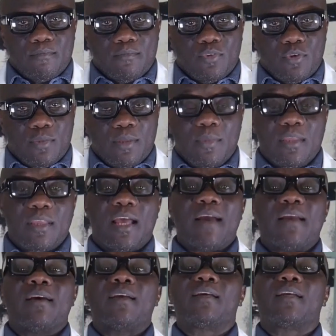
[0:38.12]
Remember
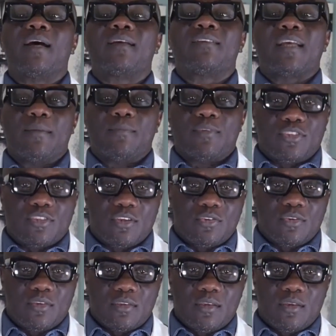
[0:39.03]
that in the last
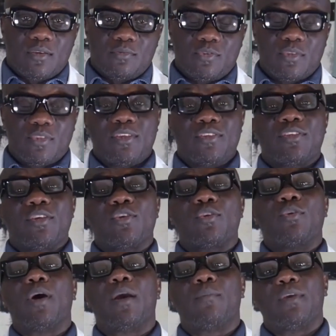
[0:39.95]
episode, we just
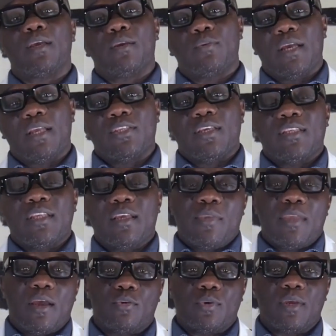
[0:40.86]
described the erections
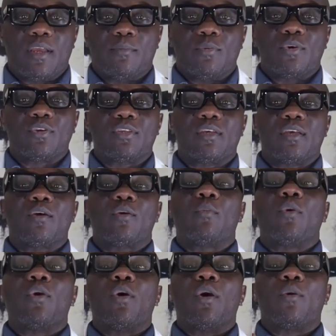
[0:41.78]
of the awake person,
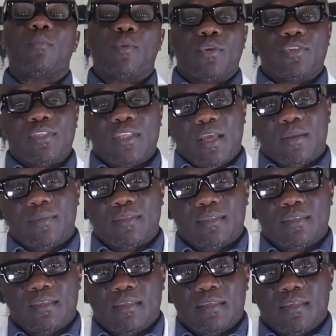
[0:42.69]
which are the most common.